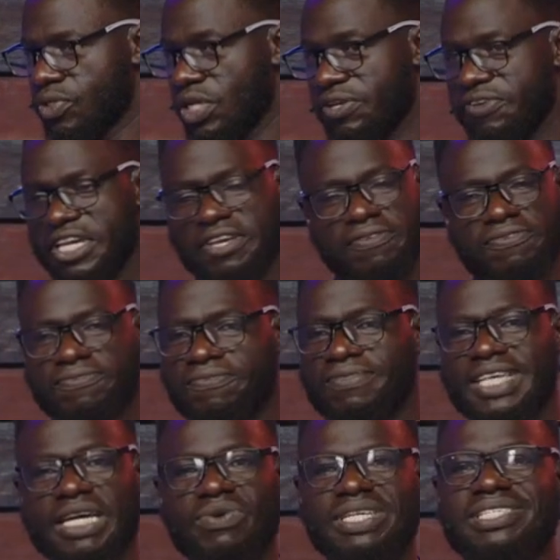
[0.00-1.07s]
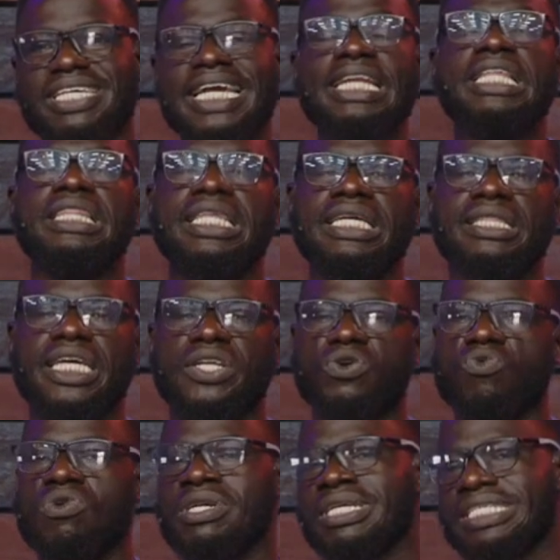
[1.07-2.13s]
So if there is anything that
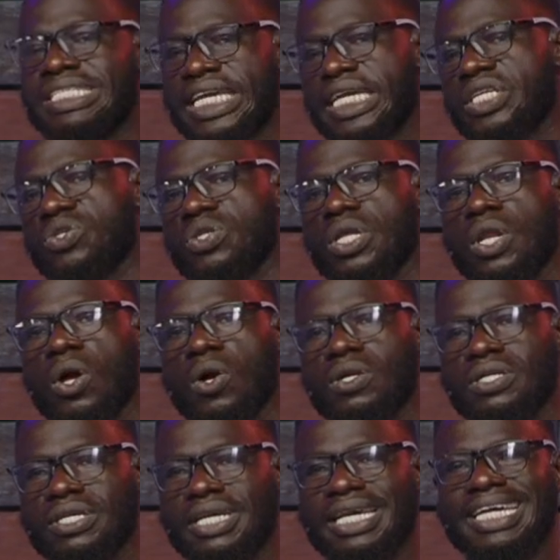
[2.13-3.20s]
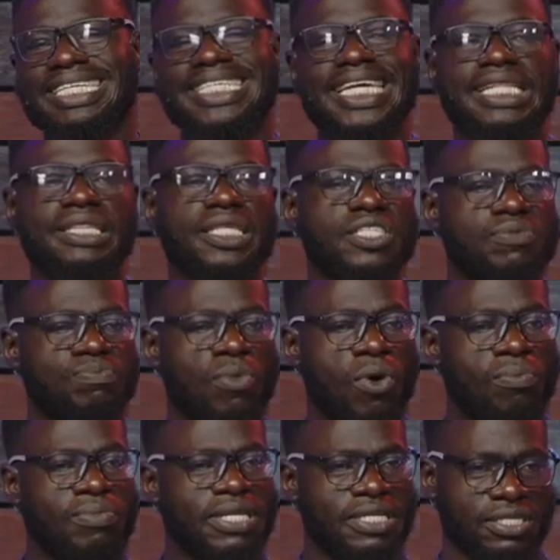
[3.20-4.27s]
you want to take to the Lord, take this
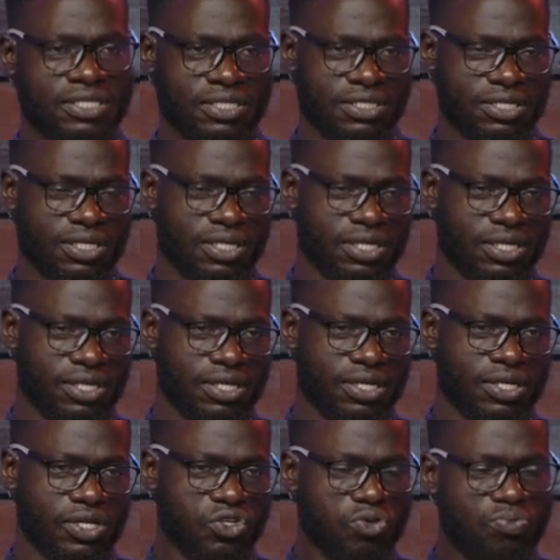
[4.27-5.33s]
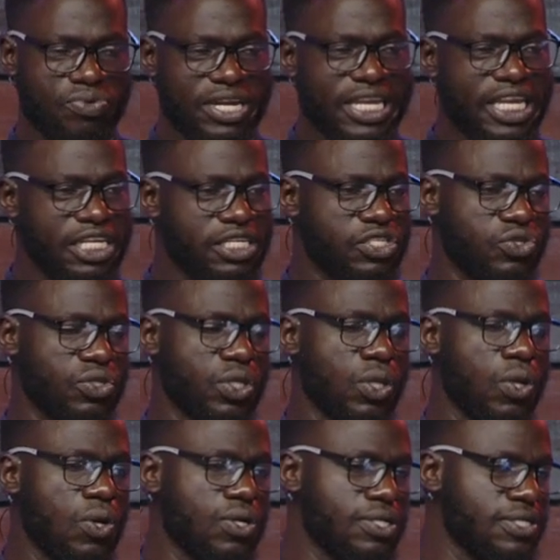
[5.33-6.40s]
moment to bring it to the
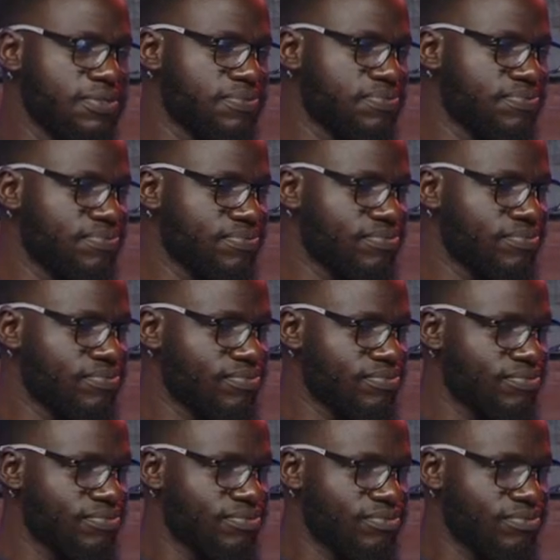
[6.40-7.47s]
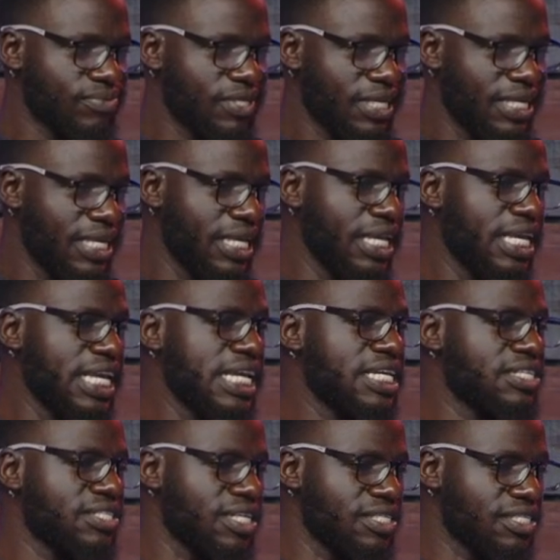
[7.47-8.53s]
Lord. He
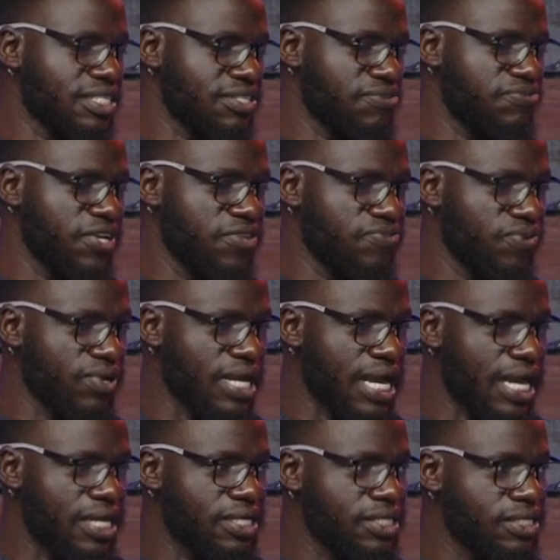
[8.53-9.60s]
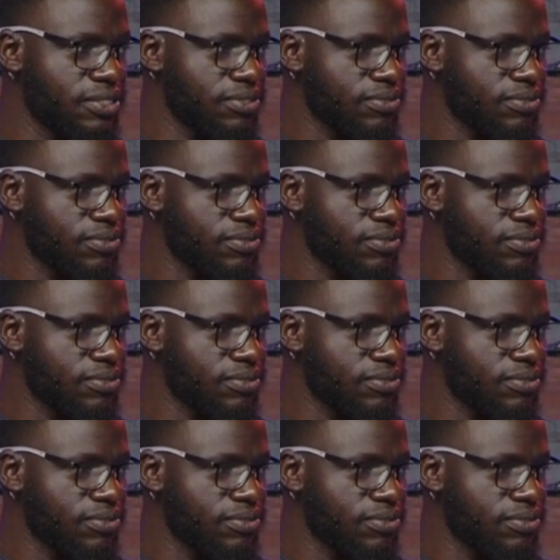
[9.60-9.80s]
hears us. He's a faithful God.